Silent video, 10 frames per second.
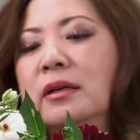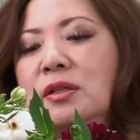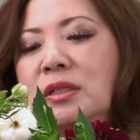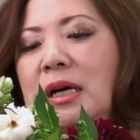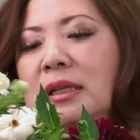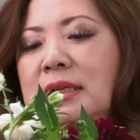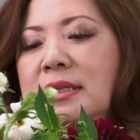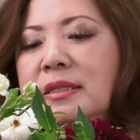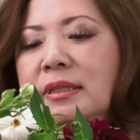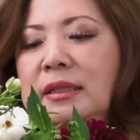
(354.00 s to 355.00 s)
our
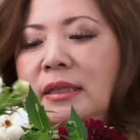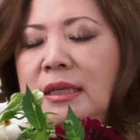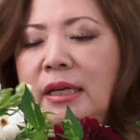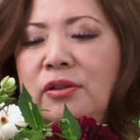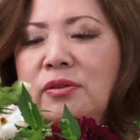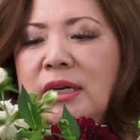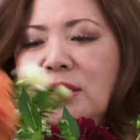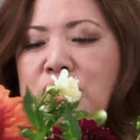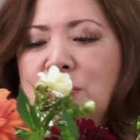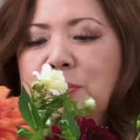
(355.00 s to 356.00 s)
dahlias. And they're not
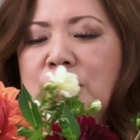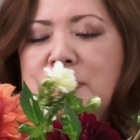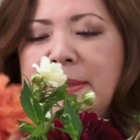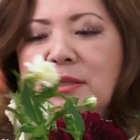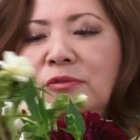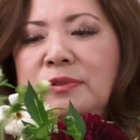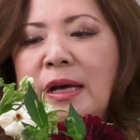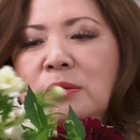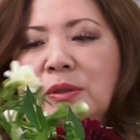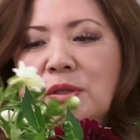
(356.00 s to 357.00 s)
super expensive
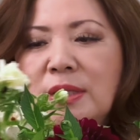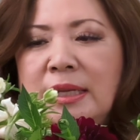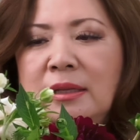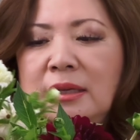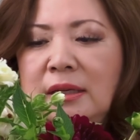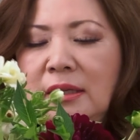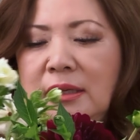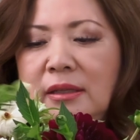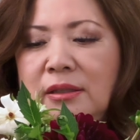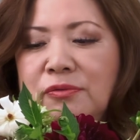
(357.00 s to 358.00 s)
flowers, and
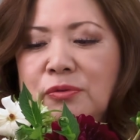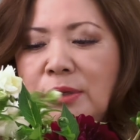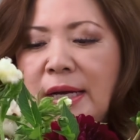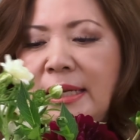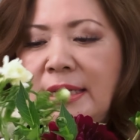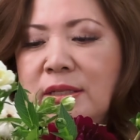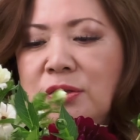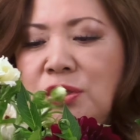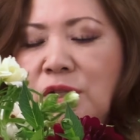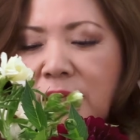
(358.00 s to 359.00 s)
the varieties are
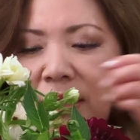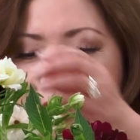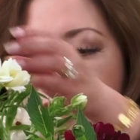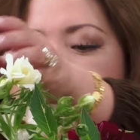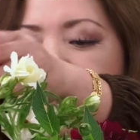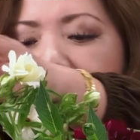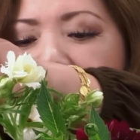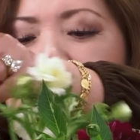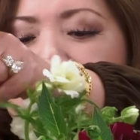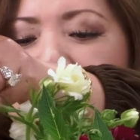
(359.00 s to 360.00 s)
just
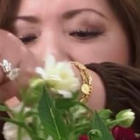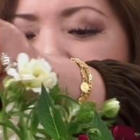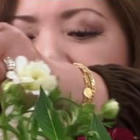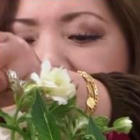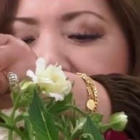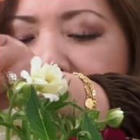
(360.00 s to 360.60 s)
insane. Look at this.